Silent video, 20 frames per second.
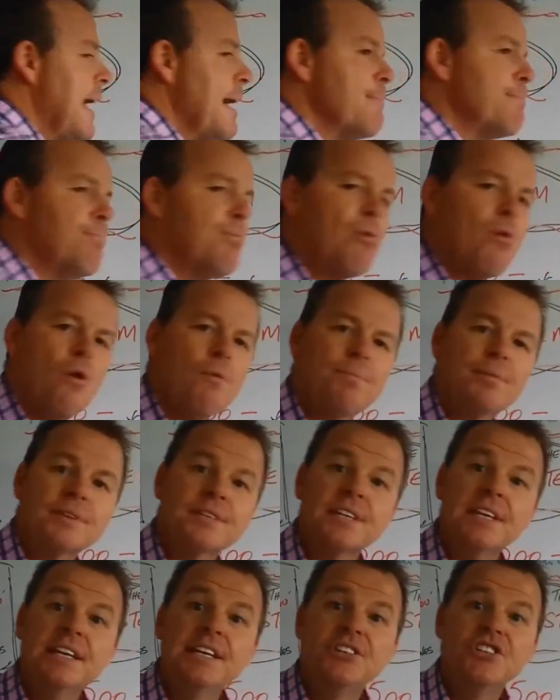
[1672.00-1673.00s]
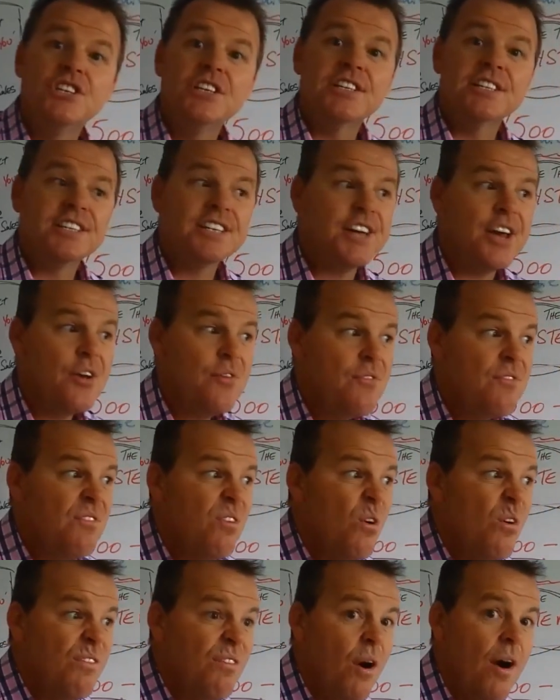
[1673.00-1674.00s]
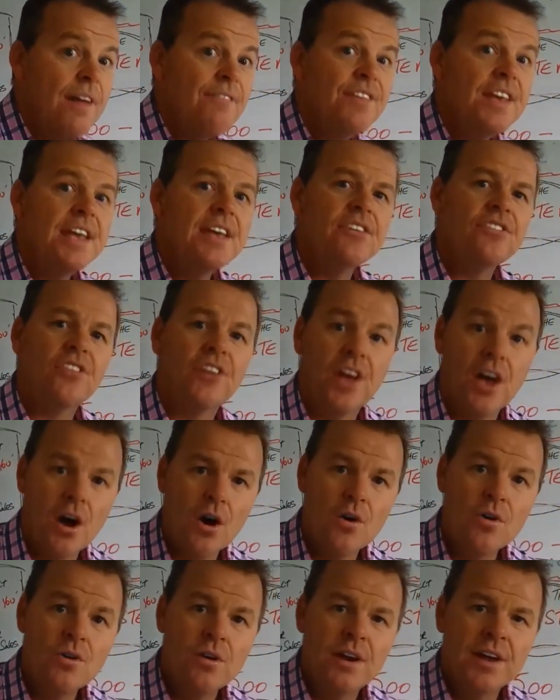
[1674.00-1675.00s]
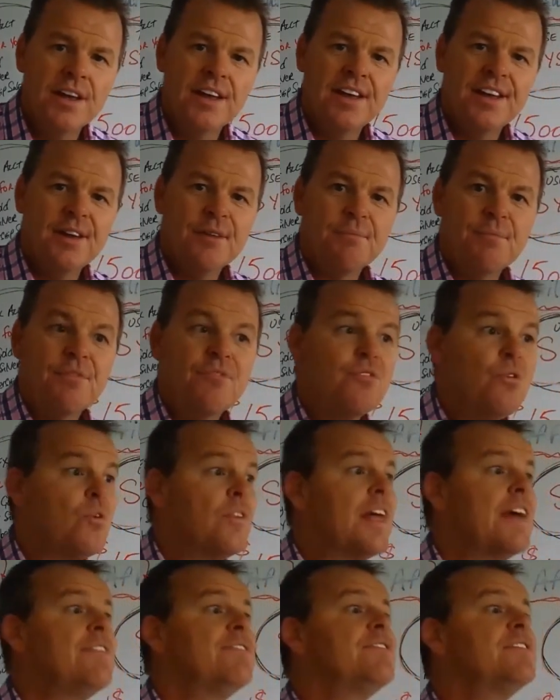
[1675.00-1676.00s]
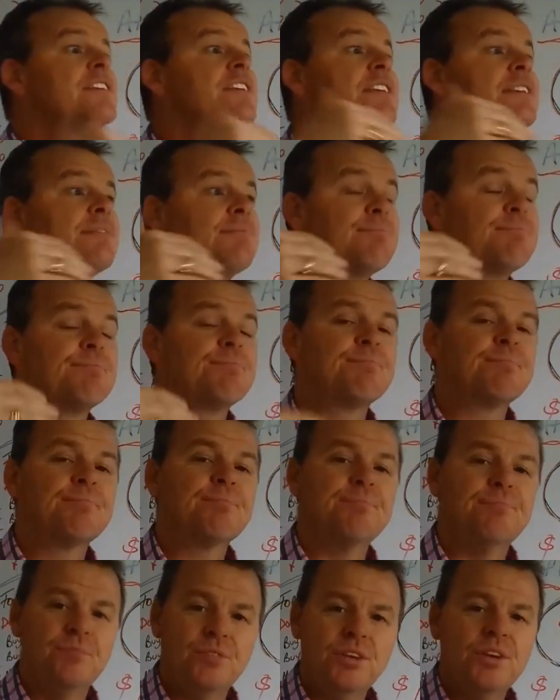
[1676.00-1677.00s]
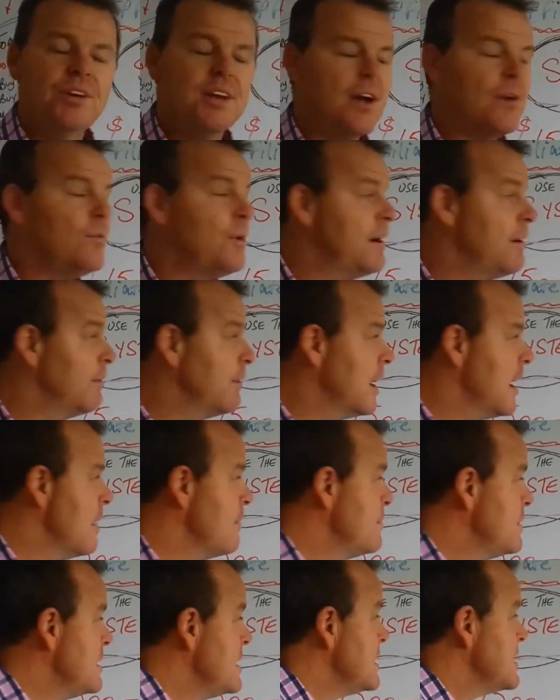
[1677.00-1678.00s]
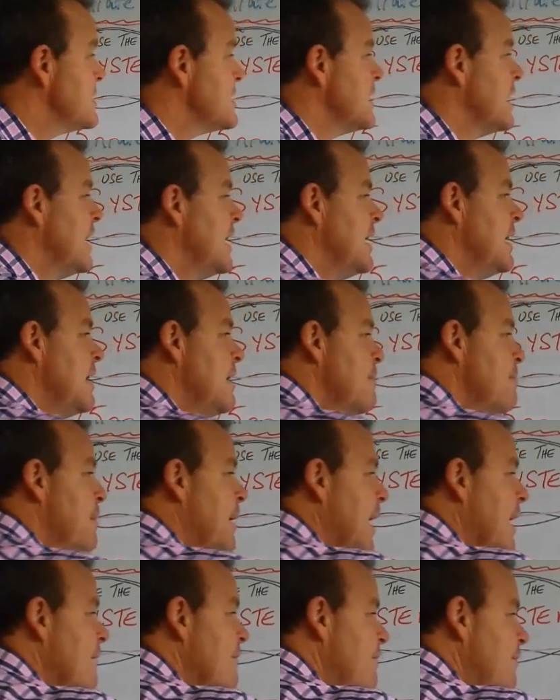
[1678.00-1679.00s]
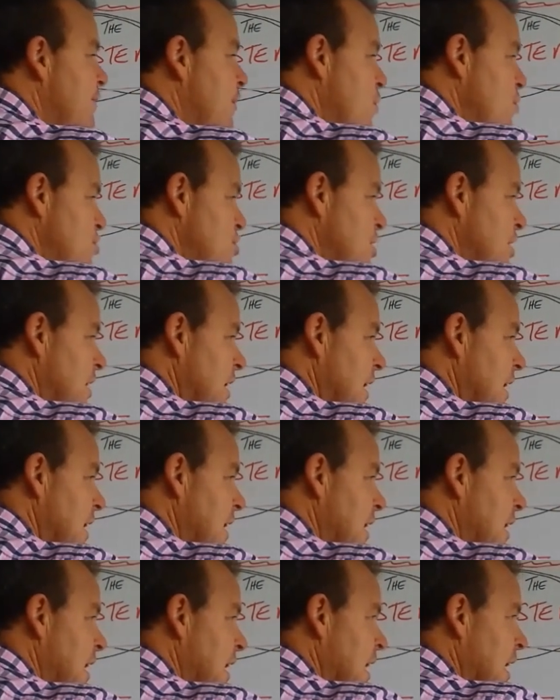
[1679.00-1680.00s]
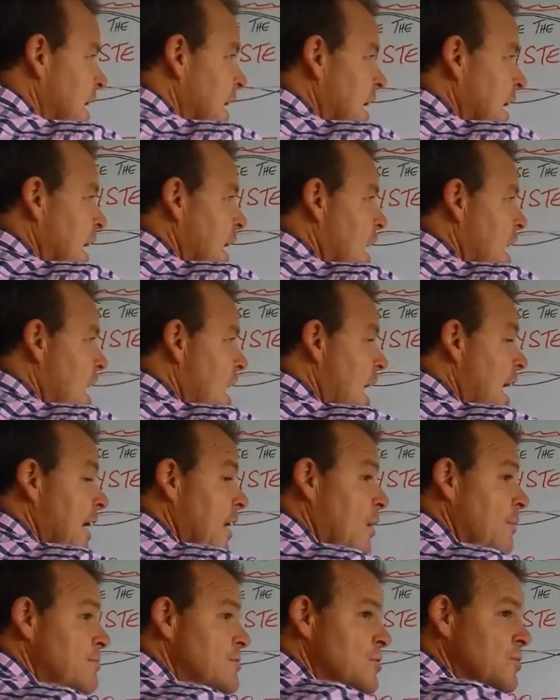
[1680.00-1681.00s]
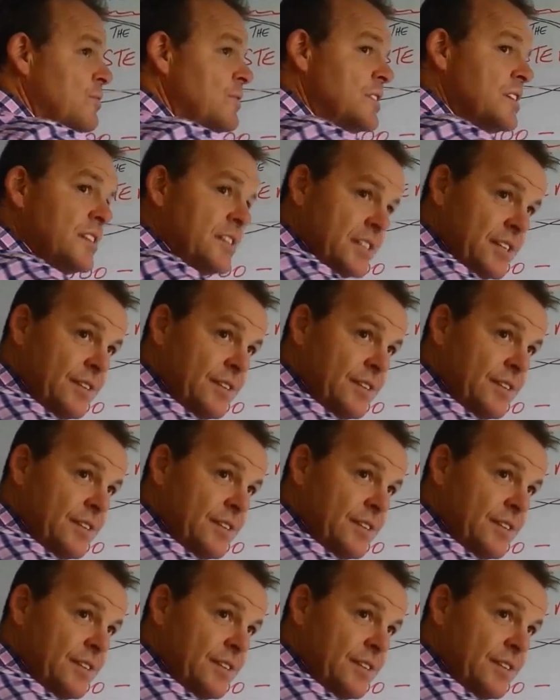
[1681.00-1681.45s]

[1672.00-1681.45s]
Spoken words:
that property just, 4 or 5 years ago, before they've, you know where I'm going with this. But unfortunately, and I'm talking to